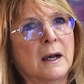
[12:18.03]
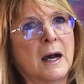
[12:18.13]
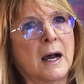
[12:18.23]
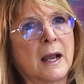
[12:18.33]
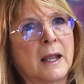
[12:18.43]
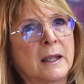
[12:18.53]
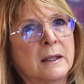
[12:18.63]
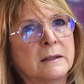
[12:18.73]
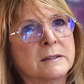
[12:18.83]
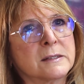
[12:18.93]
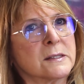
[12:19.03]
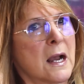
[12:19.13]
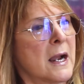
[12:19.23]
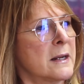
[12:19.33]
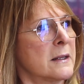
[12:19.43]
I
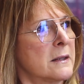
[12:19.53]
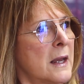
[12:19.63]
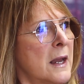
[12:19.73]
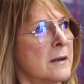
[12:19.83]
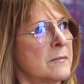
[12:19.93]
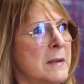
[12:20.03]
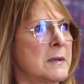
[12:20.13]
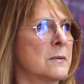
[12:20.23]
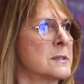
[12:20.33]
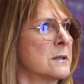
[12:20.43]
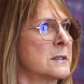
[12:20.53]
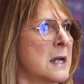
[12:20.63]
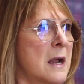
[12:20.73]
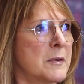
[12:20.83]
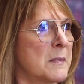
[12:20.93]
decided that maybe it was a good
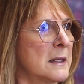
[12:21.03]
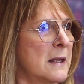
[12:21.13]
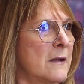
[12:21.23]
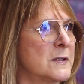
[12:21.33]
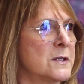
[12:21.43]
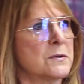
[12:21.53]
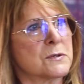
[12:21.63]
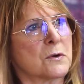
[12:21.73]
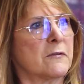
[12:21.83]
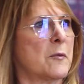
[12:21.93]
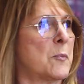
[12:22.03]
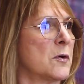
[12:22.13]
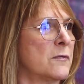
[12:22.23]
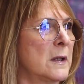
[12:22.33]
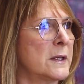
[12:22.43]
time in my life to do a sort of a
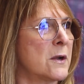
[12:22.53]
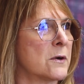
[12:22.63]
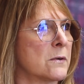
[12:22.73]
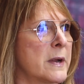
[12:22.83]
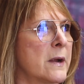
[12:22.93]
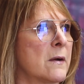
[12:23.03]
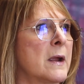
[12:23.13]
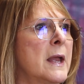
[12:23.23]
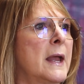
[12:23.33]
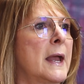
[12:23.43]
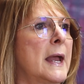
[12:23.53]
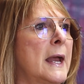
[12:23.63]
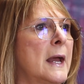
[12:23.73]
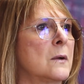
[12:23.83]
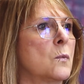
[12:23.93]
portfolio career
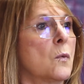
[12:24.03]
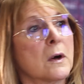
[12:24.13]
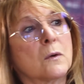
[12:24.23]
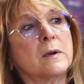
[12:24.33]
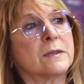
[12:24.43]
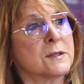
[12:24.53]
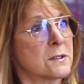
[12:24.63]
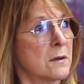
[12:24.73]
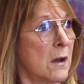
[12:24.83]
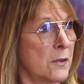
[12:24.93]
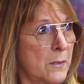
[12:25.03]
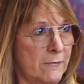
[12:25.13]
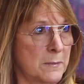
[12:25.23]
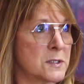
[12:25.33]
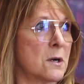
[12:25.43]
and work with all the way
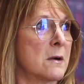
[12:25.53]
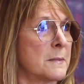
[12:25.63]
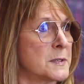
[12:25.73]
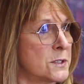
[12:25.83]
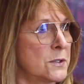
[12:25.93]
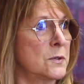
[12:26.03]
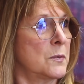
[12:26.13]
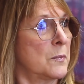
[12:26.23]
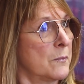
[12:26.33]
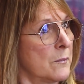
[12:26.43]
from startups to